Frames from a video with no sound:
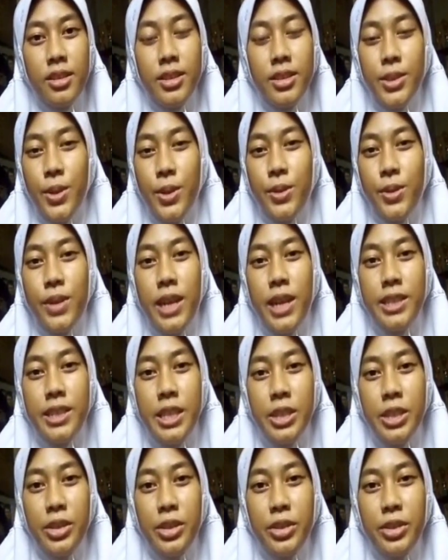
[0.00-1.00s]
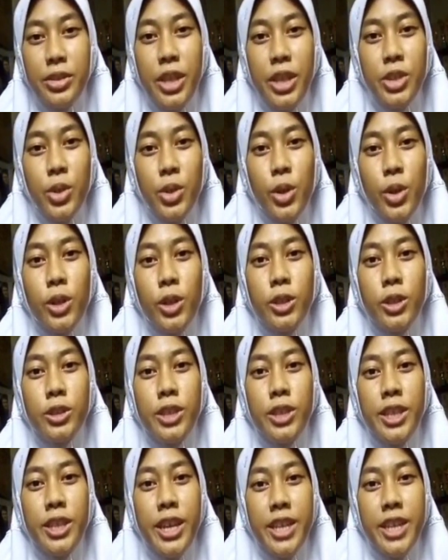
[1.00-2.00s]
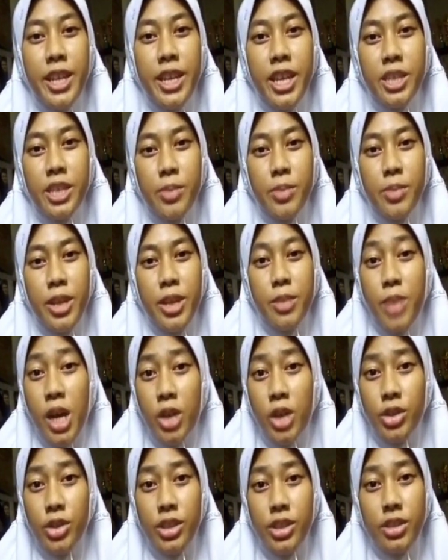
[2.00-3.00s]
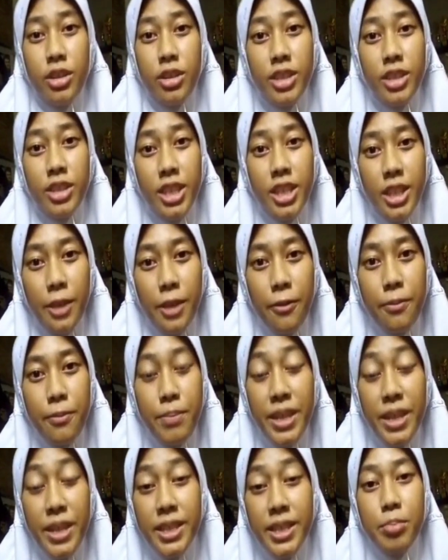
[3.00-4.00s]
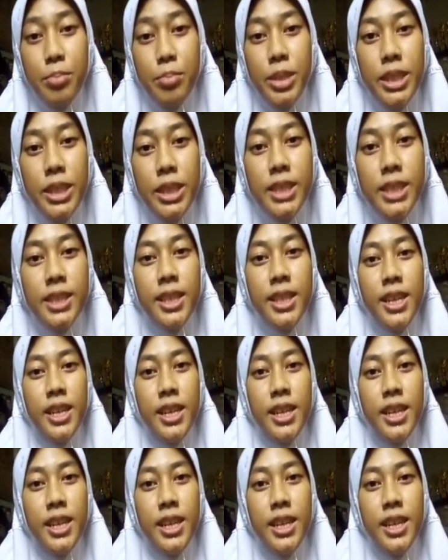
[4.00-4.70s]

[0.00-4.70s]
So I think that's all that I can explain about cognitive principles.